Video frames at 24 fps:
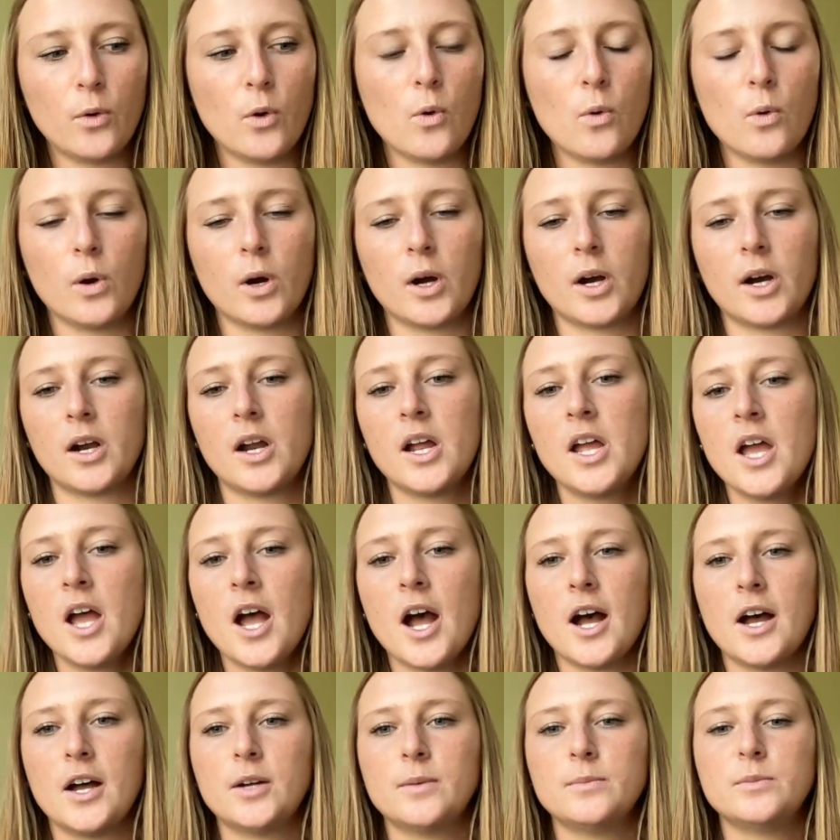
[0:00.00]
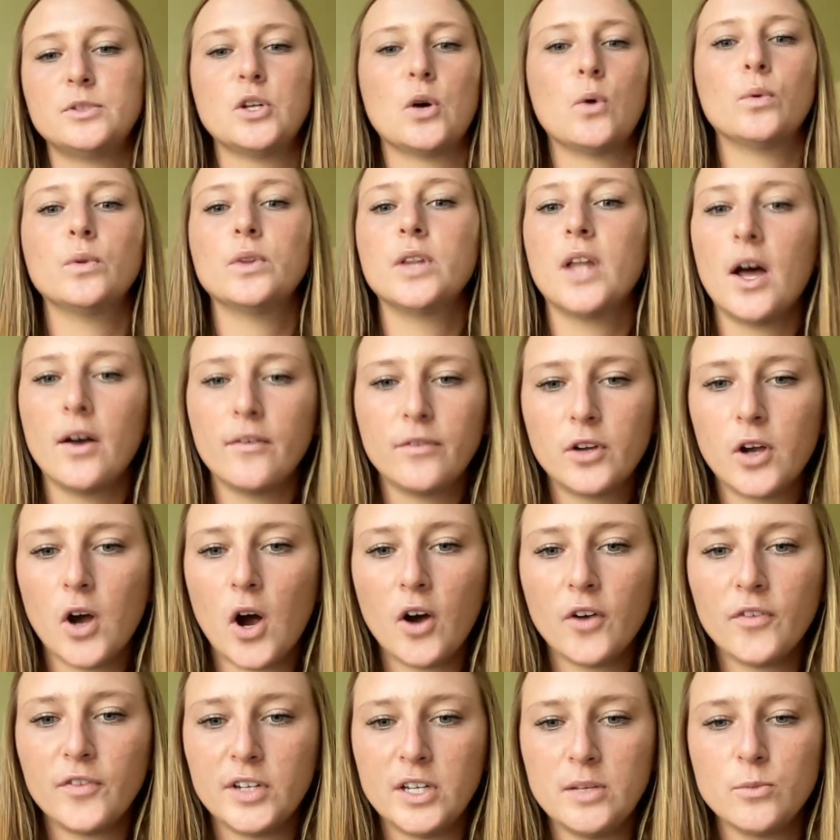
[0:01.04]
or don't love
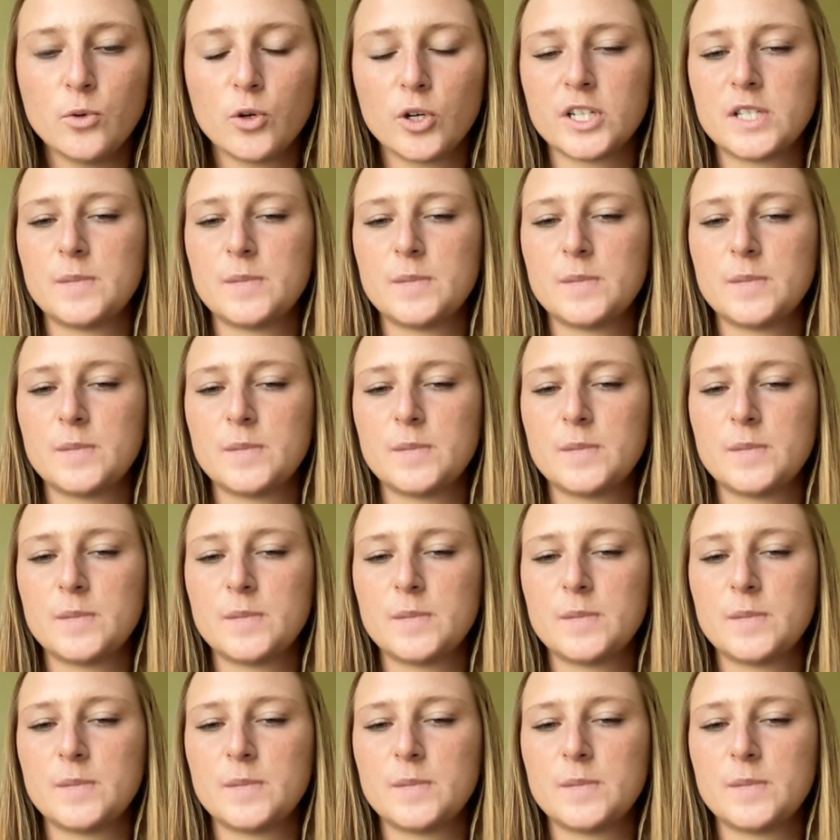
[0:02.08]
golf anymore.